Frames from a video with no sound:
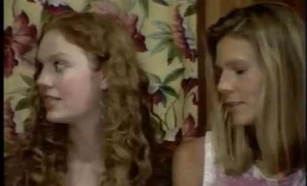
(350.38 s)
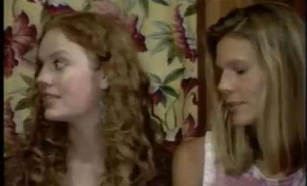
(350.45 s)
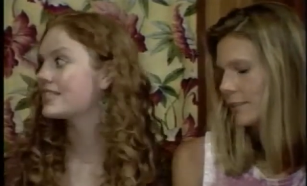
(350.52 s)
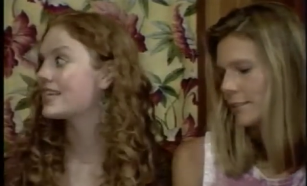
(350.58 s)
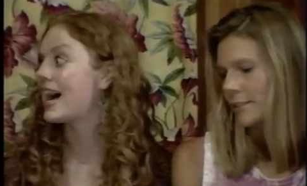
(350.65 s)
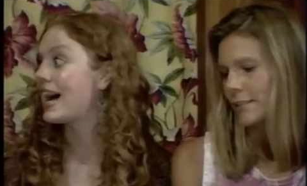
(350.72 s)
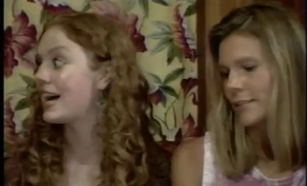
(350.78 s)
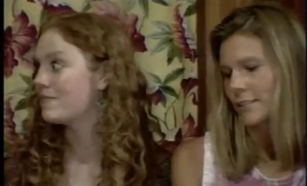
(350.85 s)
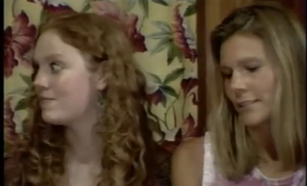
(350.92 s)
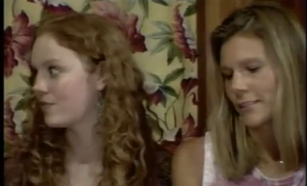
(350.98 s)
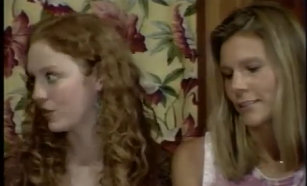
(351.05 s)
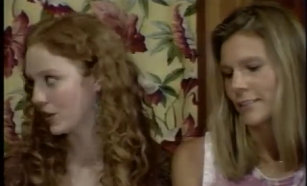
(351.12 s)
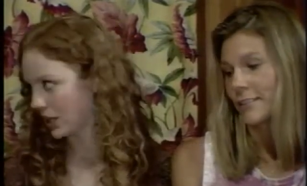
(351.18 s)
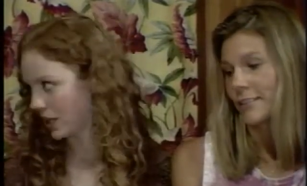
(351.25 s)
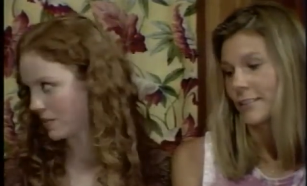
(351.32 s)
Speaker 1: it's time
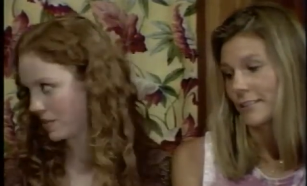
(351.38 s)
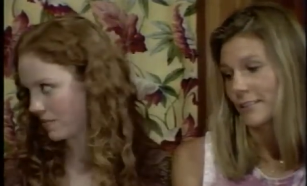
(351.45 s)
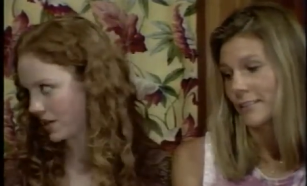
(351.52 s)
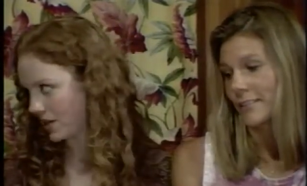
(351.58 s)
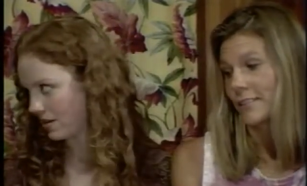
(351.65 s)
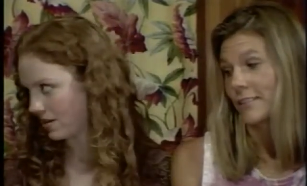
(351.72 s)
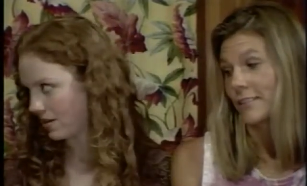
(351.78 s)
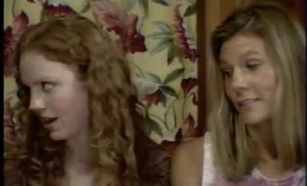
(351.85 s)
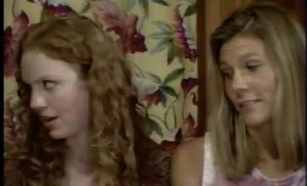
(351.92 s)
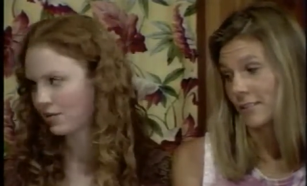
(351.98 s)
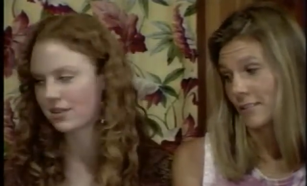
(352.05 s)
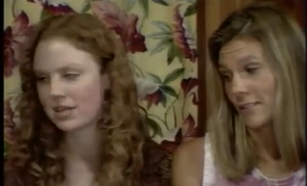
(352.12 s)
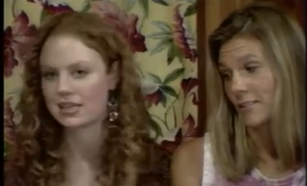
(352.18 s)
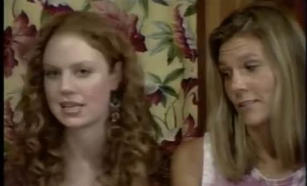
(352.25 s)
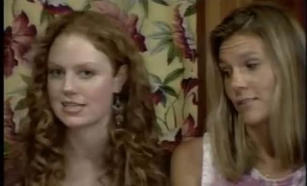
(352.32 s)
for a commitment. I
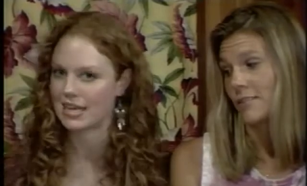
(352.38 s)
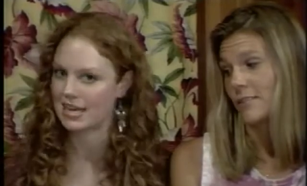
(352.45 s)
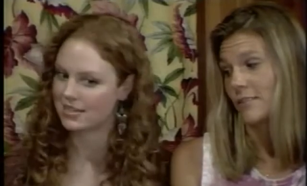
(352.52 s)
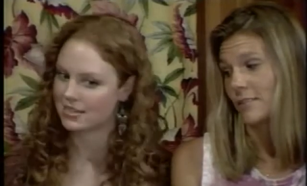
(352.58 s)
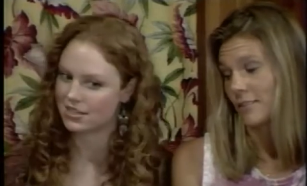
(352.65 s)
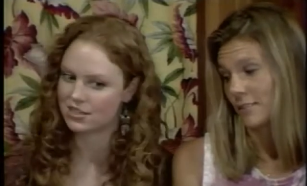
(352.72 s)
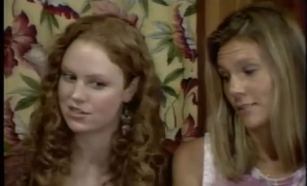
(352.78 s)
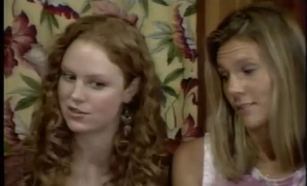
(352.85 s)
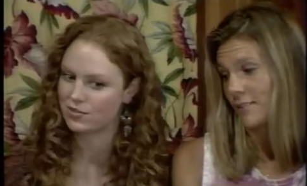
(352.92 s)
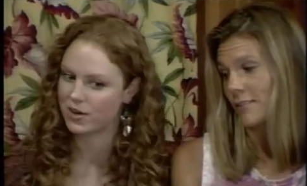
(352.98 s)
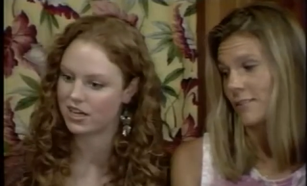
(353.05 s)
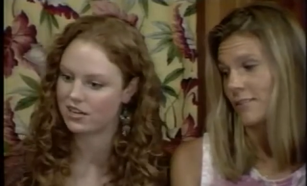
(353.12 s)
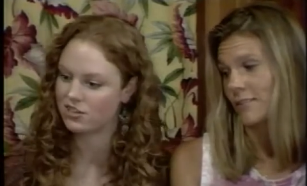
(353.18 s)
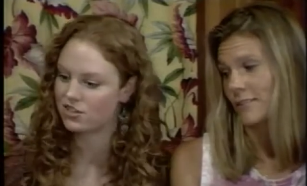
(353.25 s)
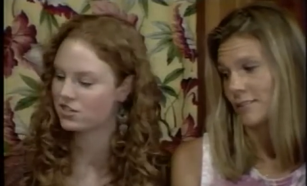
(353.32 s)
don't think that's asking too
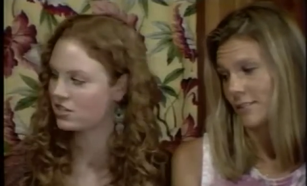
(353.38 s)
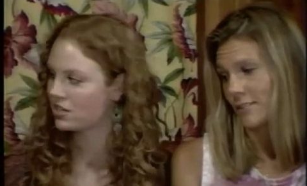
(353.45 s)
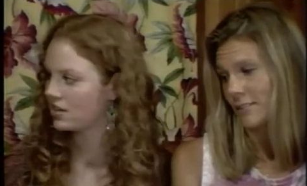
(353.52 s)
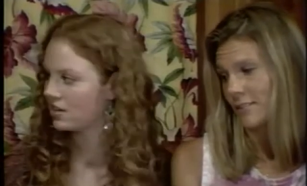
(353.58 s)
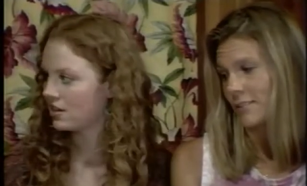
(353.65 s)
much.